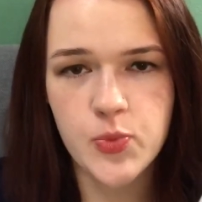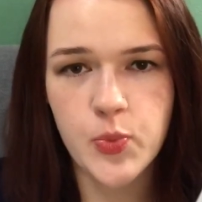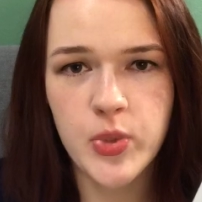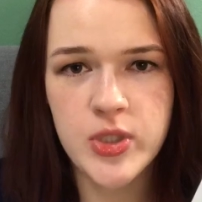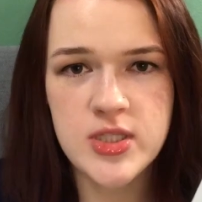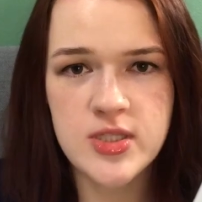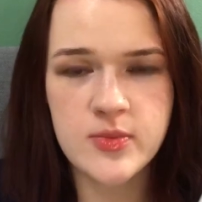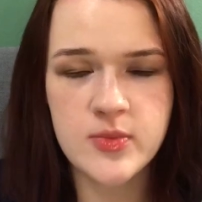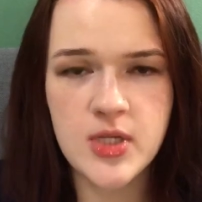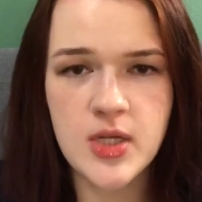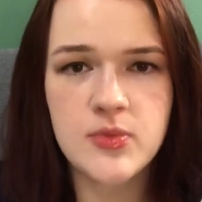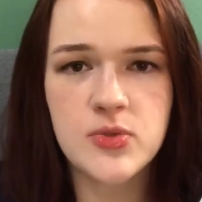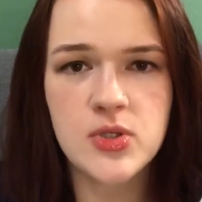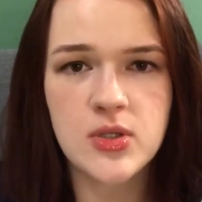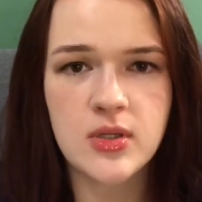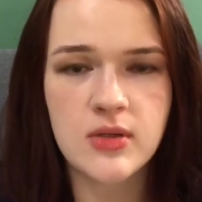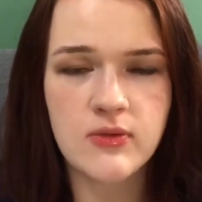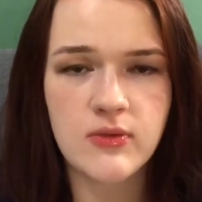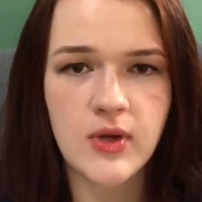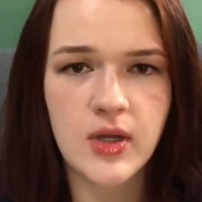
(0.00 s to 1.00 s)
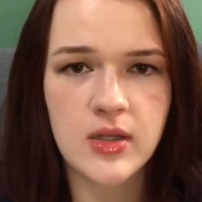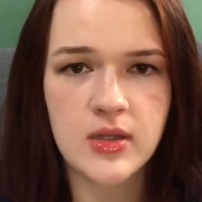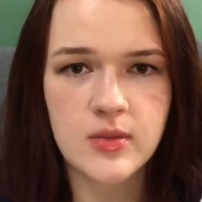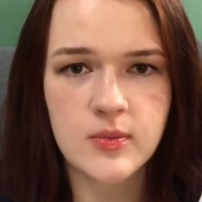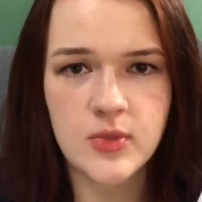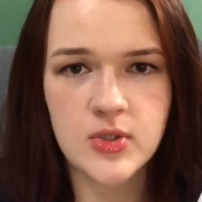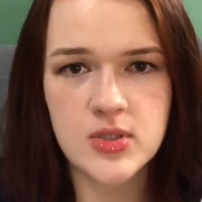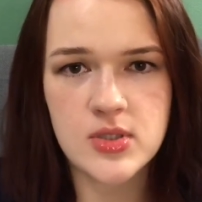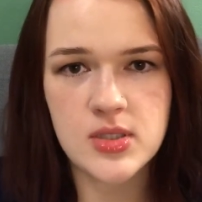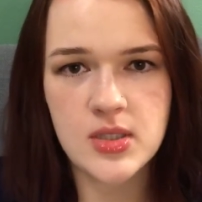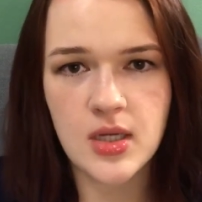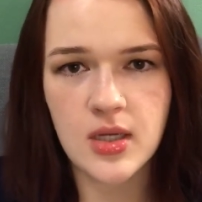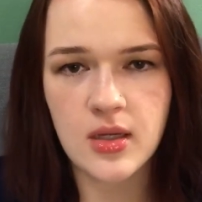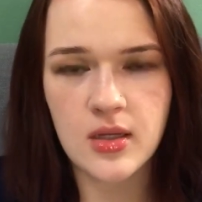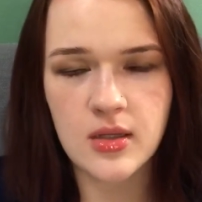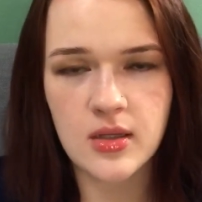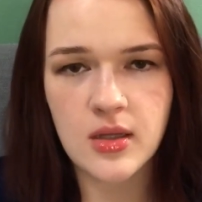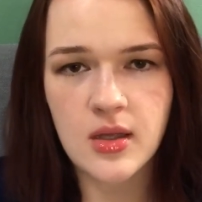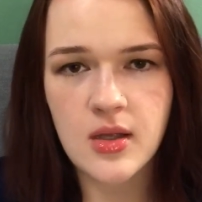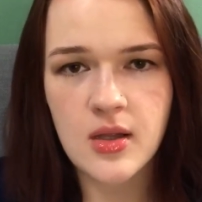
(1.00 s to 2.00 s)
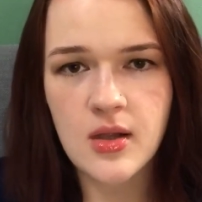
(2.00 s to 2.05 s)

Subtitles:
But sometimes you can find them on sale,